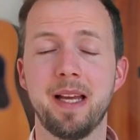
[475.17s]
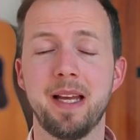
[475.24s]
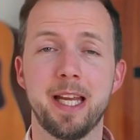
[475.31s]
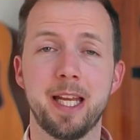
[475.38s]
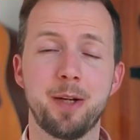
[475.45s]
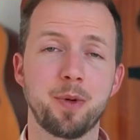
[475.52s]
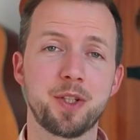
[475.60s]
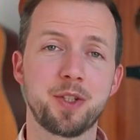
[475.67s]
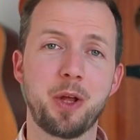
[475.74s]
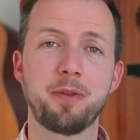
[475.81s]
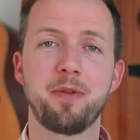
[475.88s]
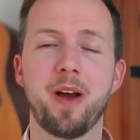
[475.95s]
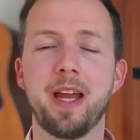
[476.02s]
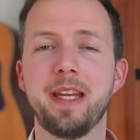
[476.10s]
It was not
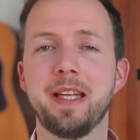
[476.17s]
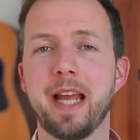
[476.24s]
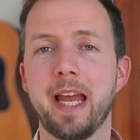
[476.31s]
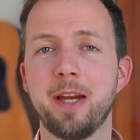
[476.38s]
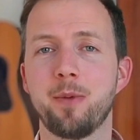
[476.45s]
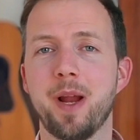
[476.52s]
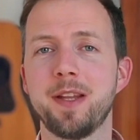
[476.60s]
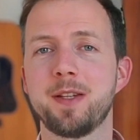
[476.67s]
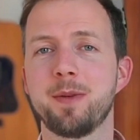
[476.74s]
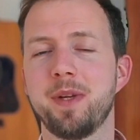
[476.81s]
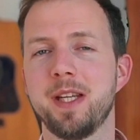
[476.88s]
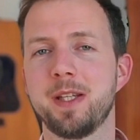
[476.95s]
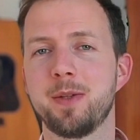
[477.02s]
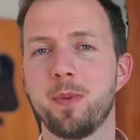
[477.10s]
finding any
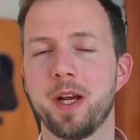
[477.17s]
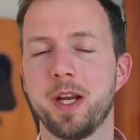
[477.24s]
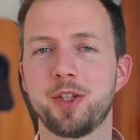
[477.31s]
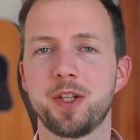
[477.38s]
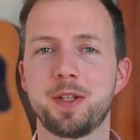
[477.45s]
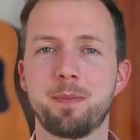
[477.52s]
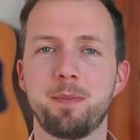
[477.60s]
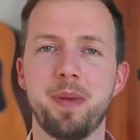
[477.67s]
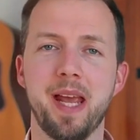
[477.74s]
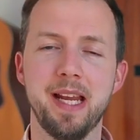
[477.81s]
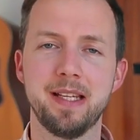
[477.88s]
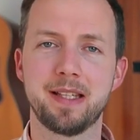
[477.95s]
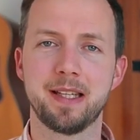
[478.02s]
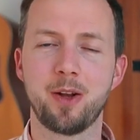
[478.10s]
recipes when I just
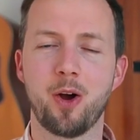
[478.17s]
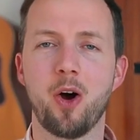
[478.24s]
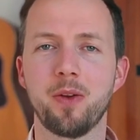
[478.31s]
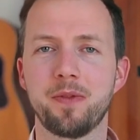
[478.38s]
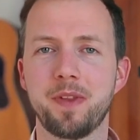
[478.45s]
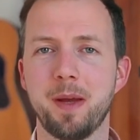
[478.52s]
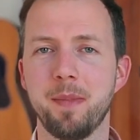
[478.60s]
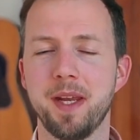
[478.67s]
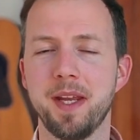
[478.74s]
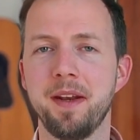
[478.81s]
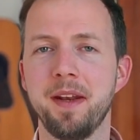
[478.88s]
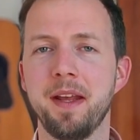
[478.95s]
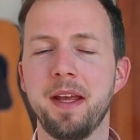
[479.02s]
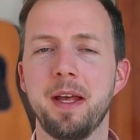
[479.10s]
pasted all of them
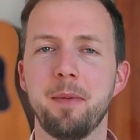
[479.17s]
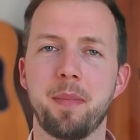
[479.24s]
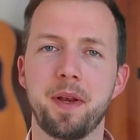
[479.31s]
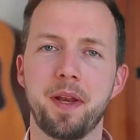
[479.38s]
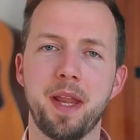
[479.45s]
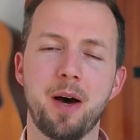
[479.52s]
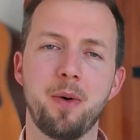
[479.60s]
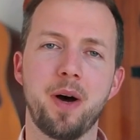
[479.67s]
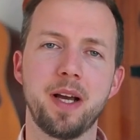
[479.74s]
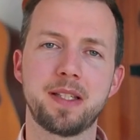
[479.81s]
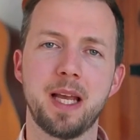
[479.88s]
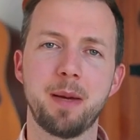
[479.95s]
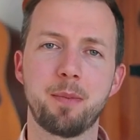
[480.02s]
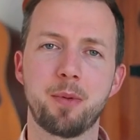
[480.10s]
in, but now I
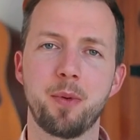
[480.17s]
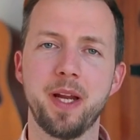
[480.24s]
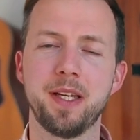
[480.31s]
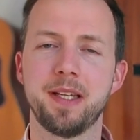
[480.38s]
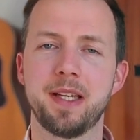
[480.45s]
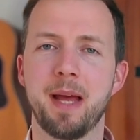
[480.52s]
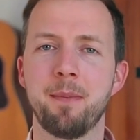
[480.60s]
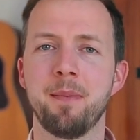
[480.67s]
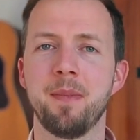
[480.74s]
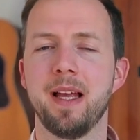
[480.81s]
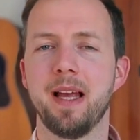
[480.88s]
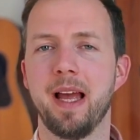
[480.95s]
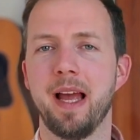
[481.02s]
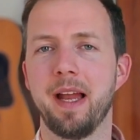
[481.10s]
separated them
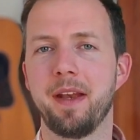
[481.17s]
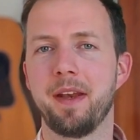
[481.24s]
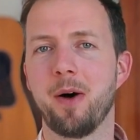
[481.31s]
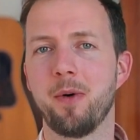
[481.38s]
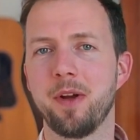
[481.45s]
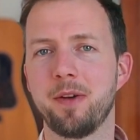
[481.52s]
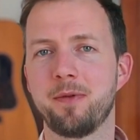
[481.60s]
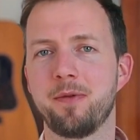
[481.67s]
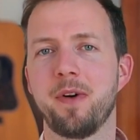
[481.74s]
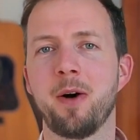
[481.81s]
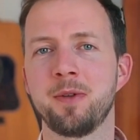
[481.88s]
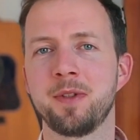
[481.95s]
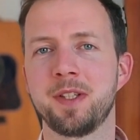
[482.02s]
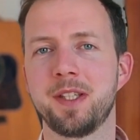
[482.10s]
and now it
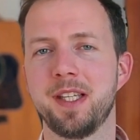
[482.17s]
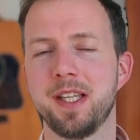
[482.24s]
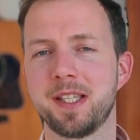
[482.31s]
found this